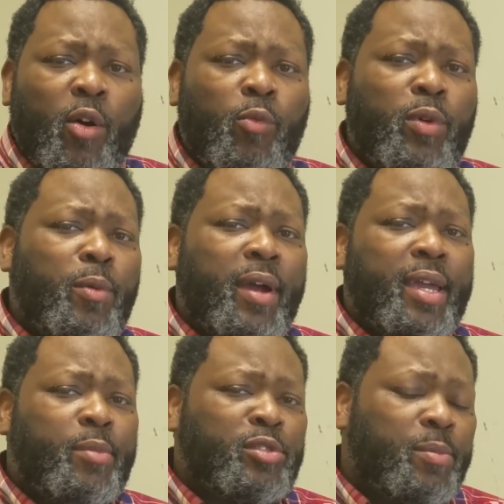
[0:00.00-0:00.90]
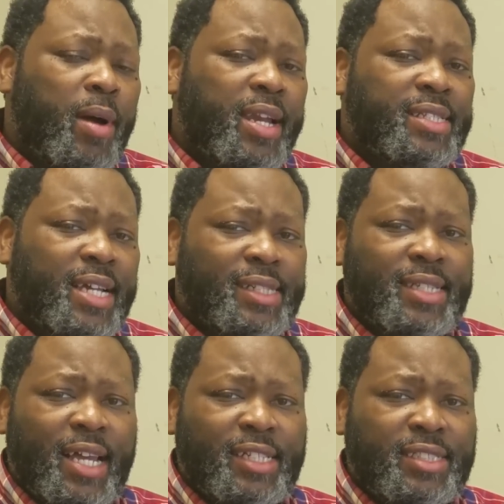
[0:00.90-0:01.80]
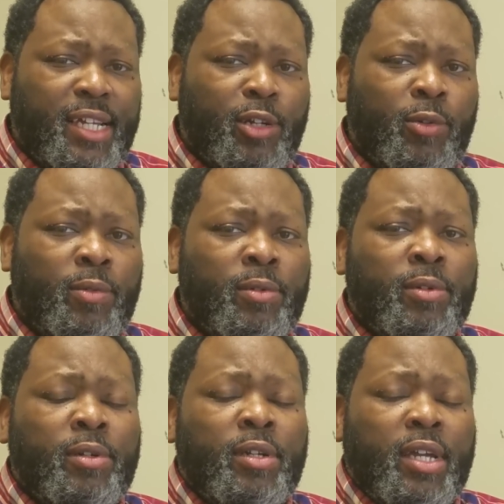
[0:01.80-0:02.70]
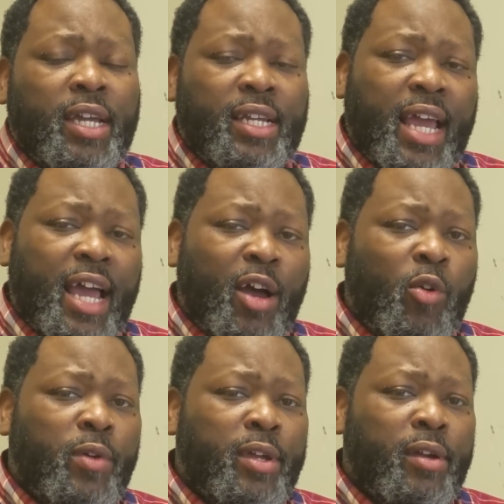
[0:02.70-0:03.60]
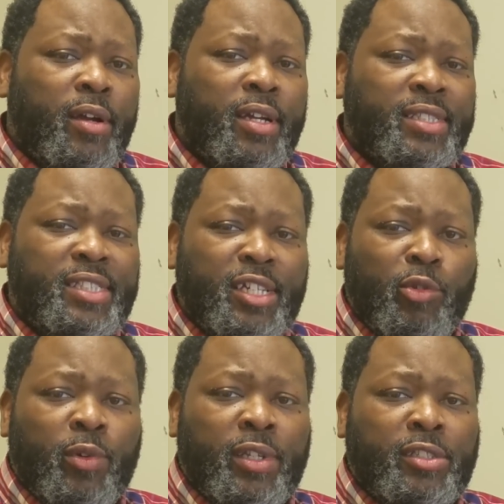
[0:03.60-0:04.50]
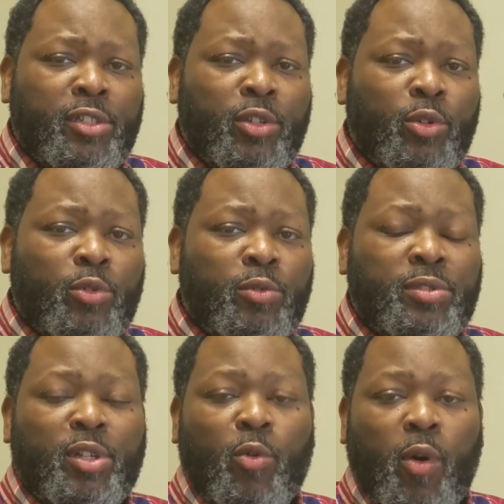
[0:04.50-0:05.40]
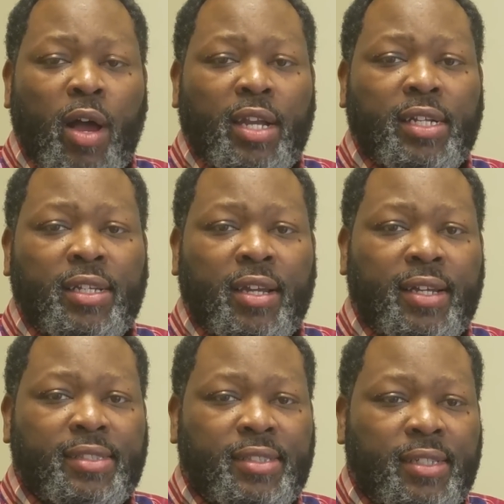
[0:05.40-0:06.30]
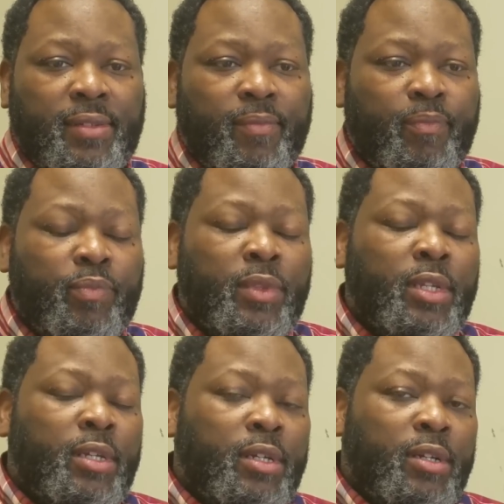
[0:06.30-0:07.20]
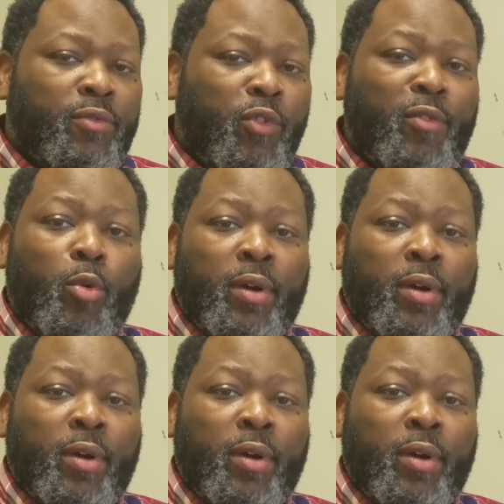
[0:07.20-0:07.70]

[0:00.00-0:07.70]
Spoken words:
and tell you how we were able to monetize our channel and how we are continuing to use quality content.